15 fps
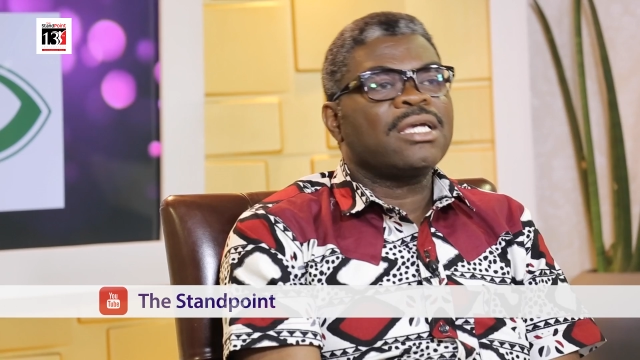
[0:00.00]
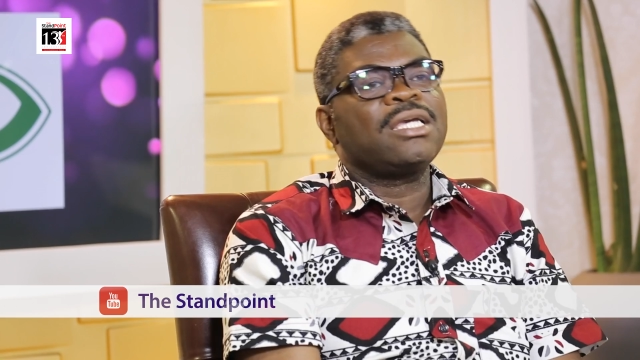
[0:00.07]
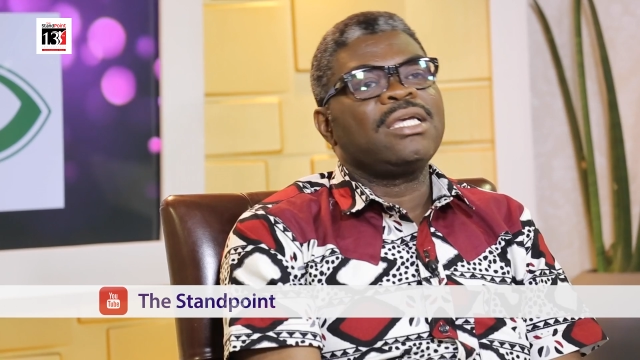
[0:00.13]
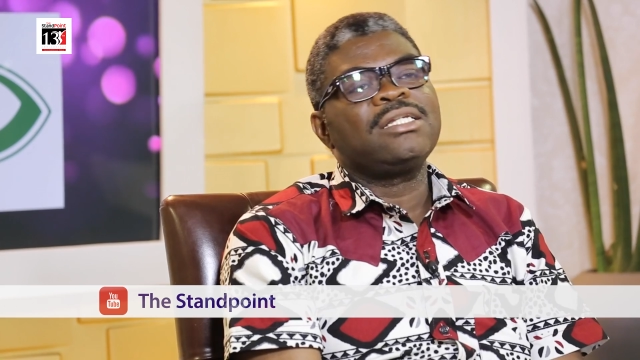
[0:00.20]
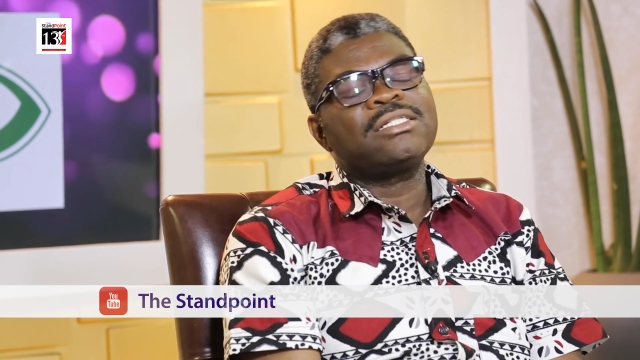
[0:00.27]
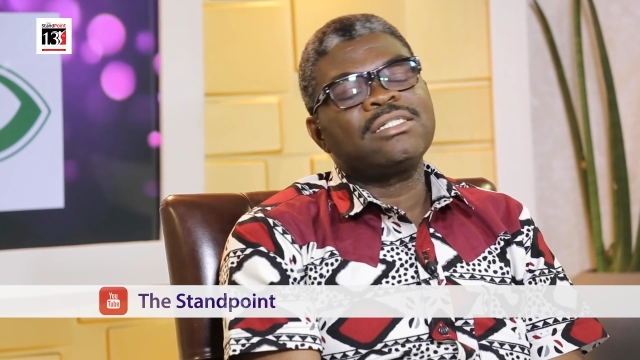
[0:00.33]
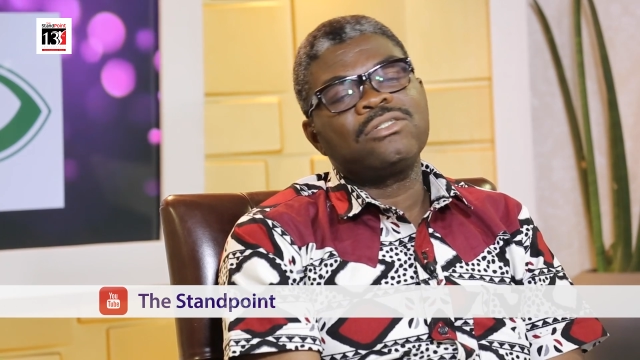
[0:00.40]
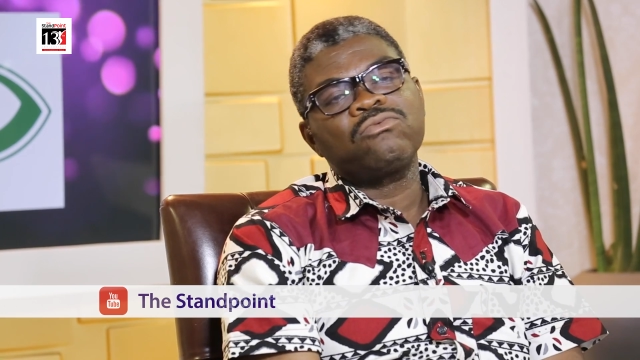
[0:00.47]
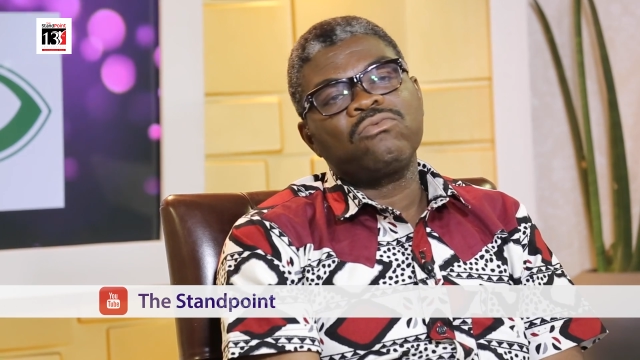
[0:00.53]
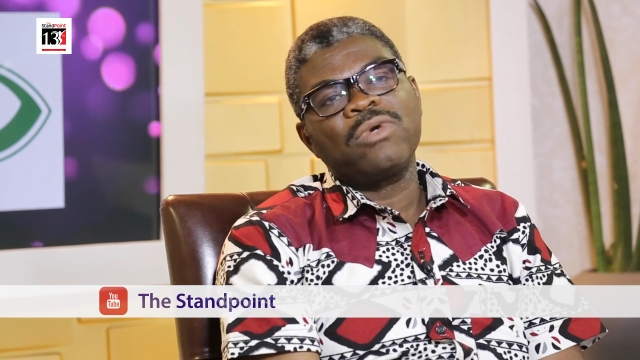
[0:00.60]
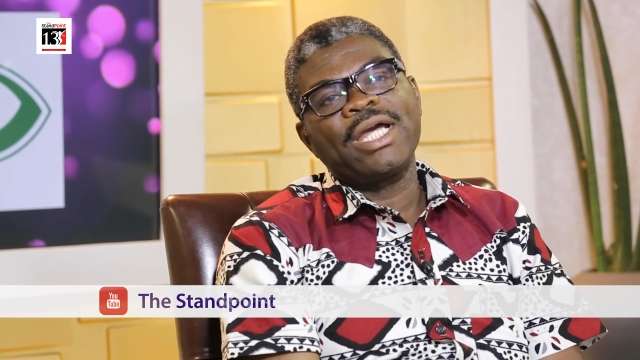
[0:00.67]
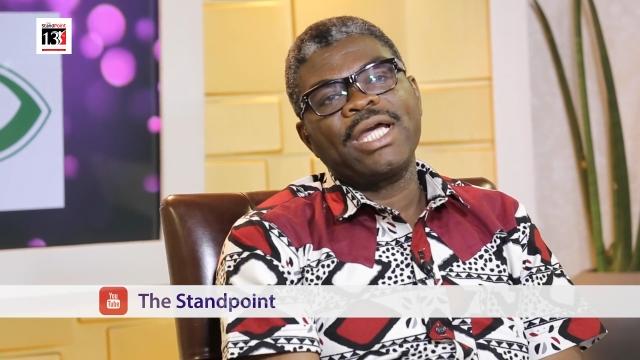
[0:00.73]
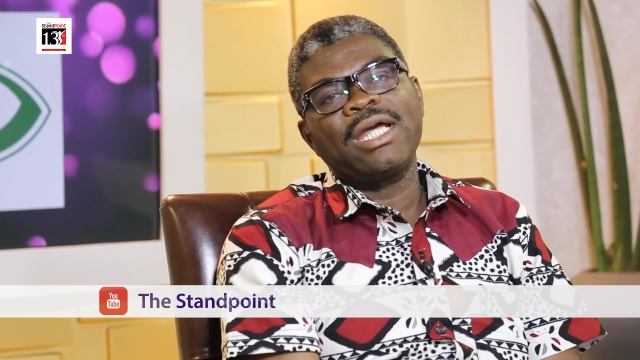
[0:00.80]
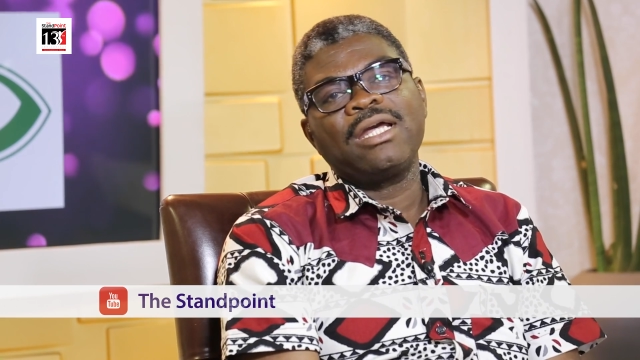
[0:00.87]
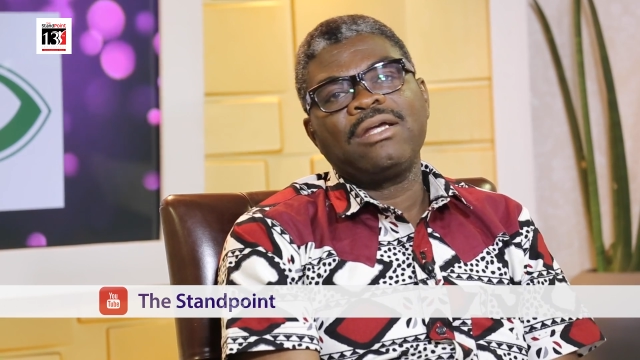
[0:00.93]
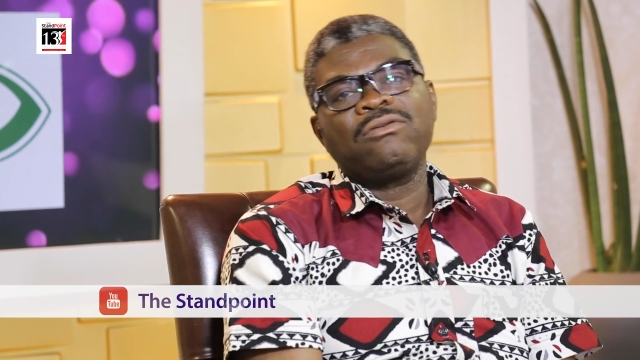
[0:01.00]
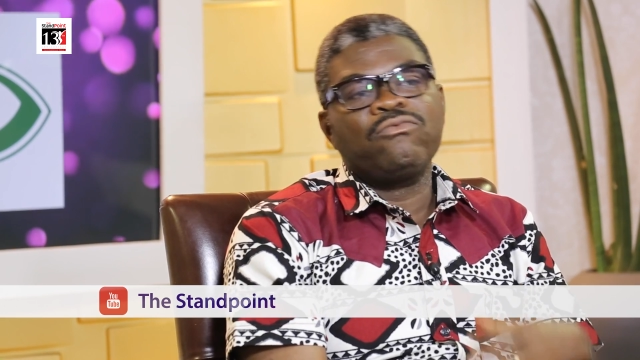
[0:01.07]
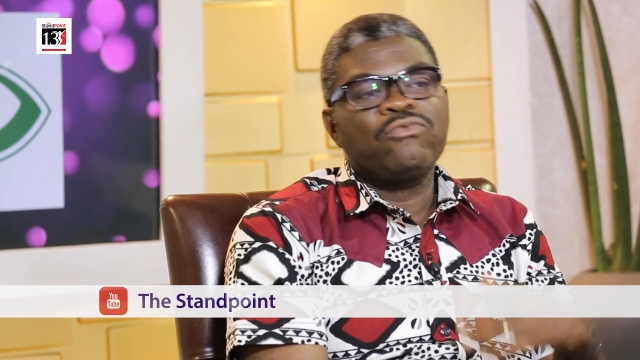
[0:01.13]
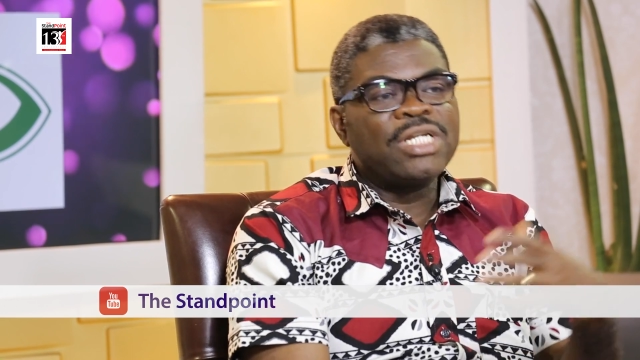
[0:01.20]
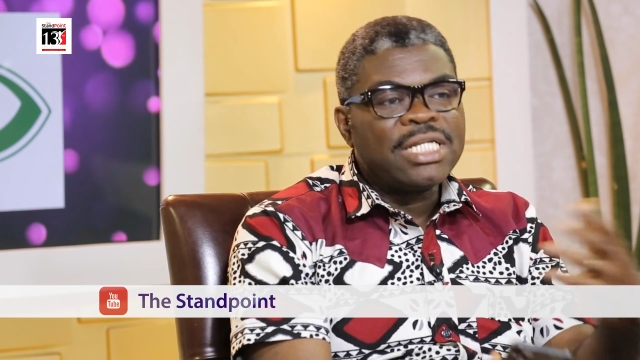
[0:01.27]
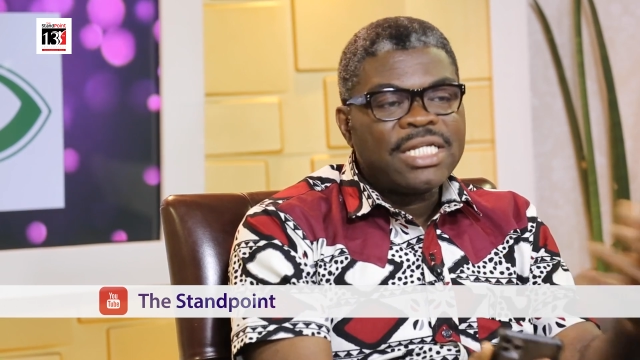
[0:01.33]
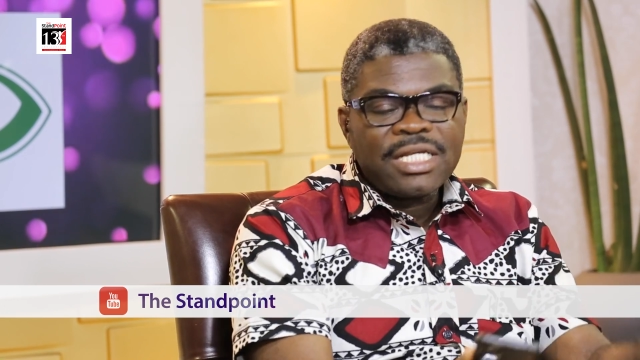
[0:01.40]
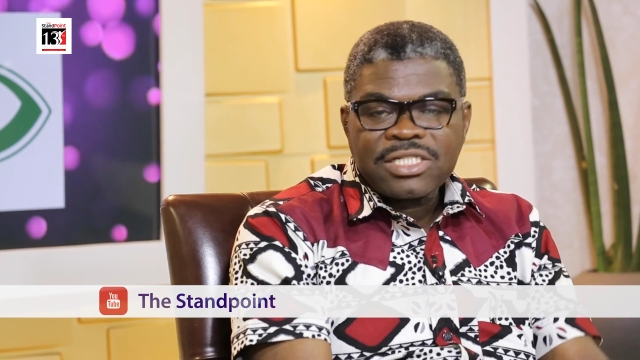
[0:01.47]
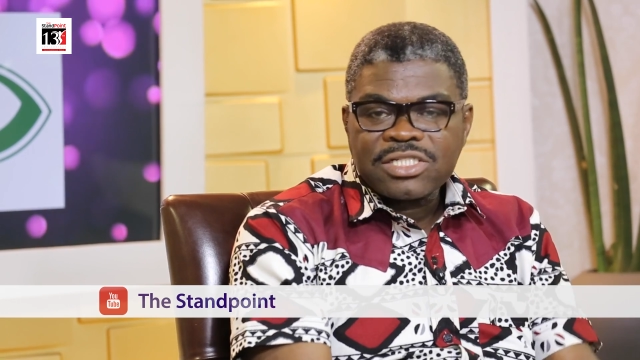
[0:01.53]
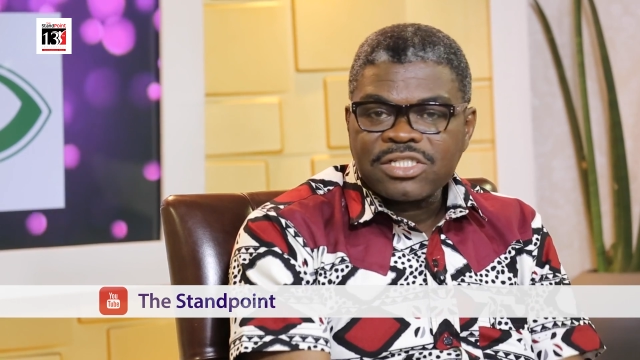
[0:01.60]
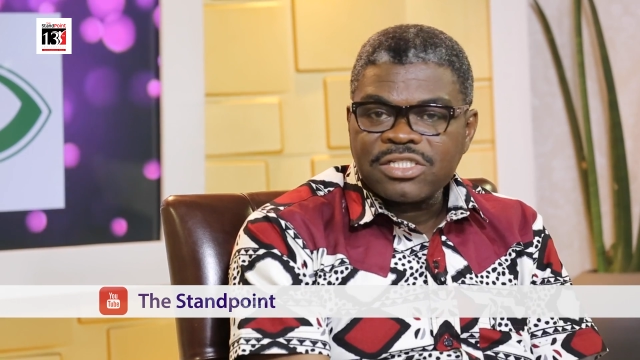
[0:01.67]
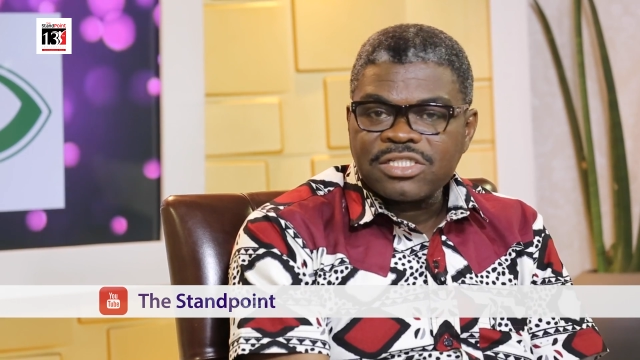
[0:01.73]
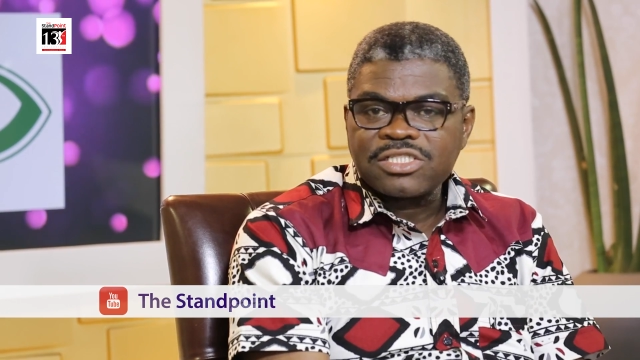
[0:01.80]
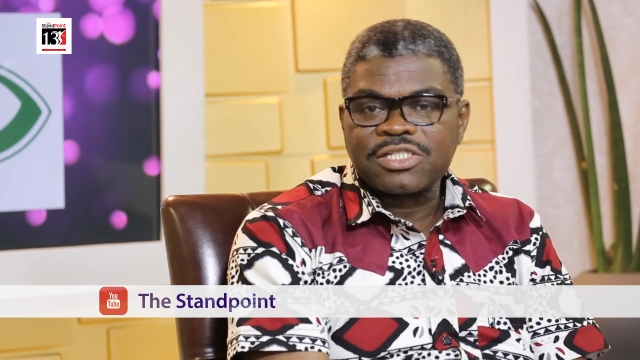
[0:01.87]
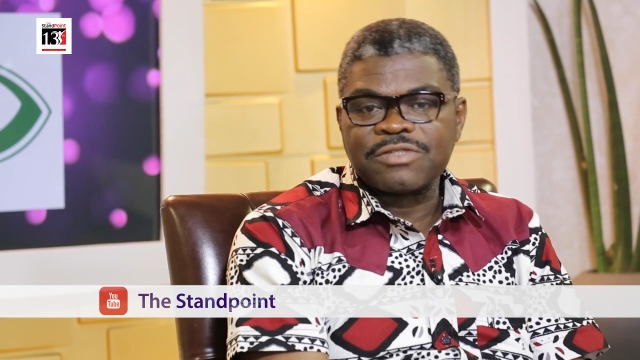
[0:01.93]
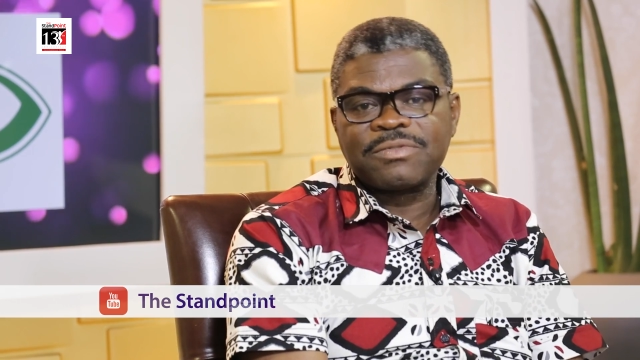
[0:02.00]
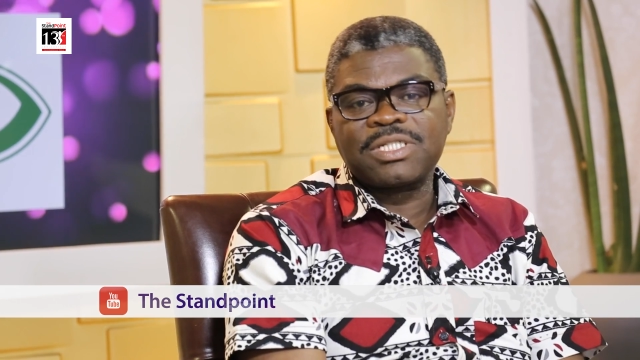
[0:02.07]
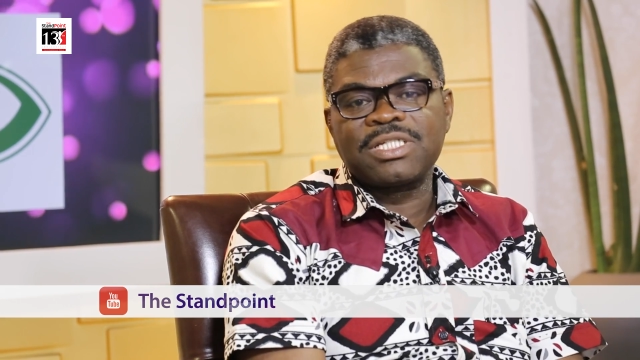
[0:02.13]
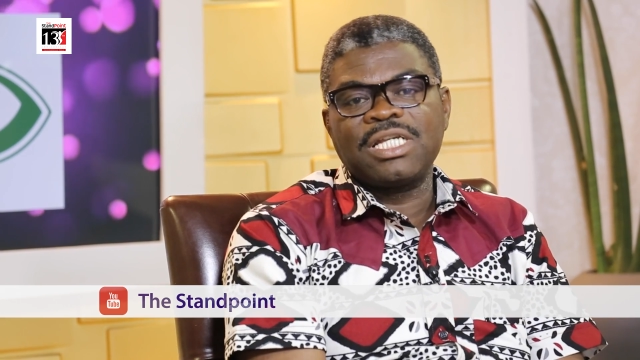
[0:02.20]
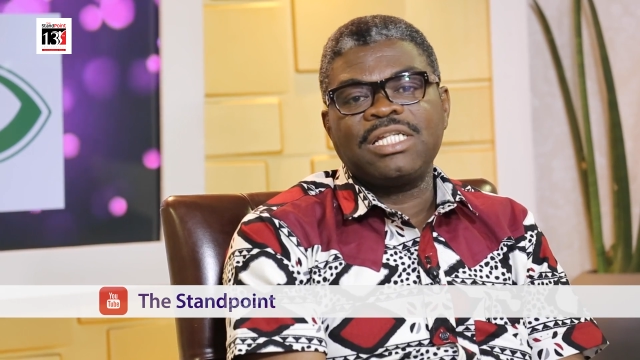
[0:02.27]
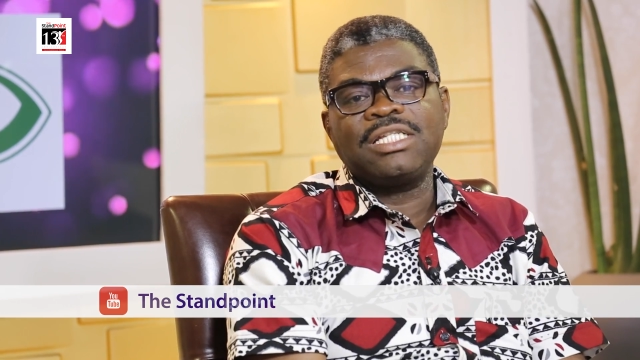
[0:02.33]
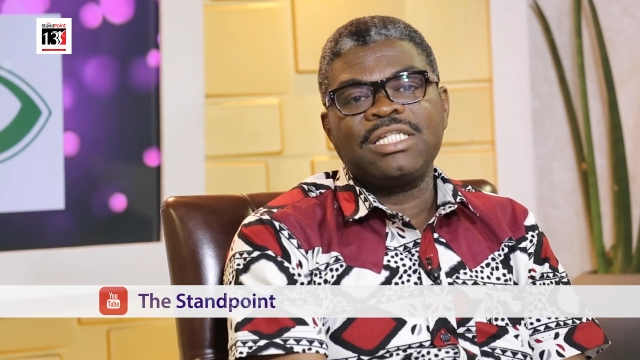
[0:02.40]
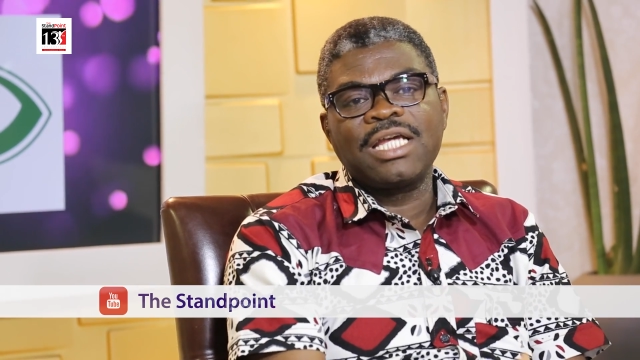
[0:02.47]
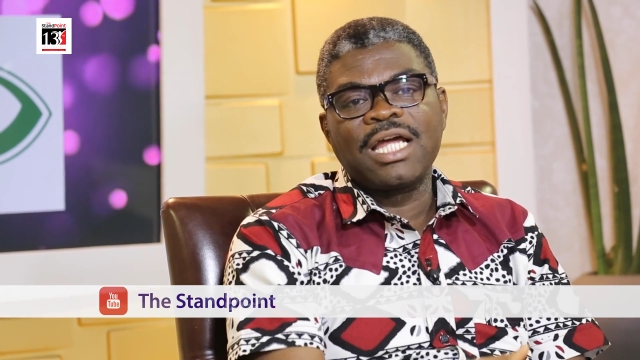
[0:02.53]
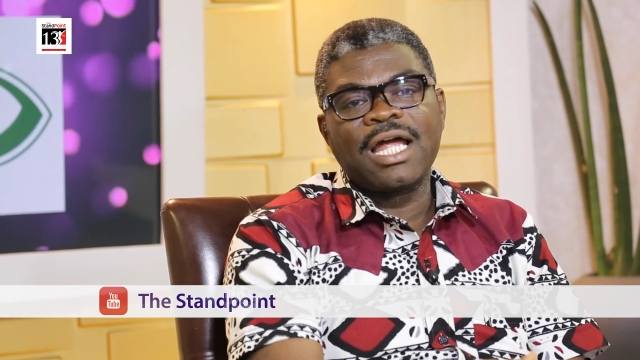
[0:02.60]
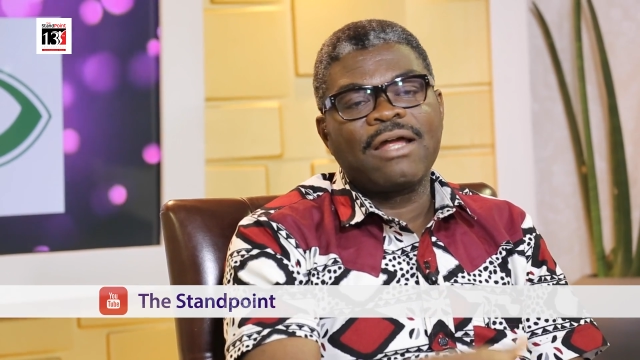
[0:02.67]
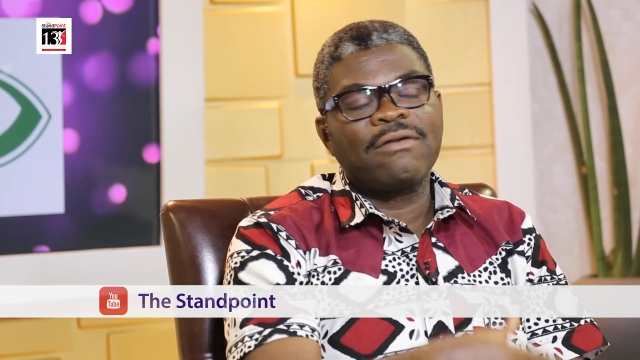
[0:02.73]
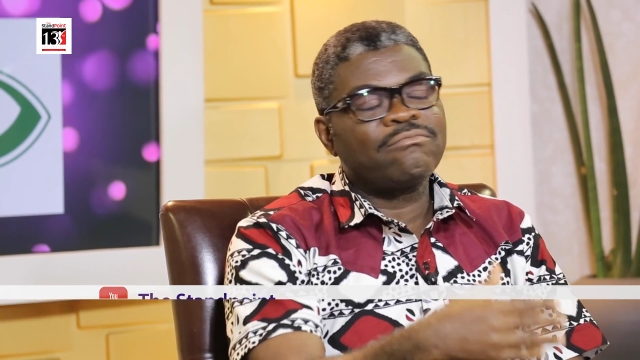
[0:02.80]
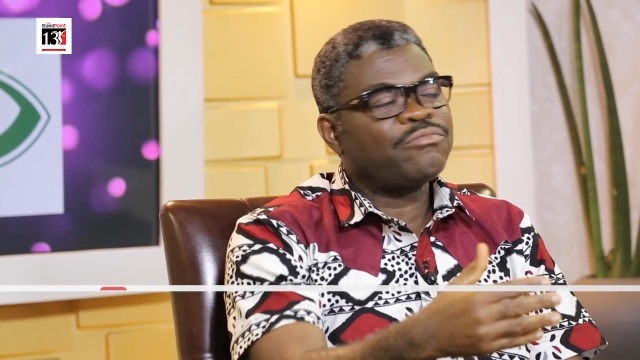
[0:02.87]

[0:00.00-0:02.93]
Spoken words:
cases where relationships, in their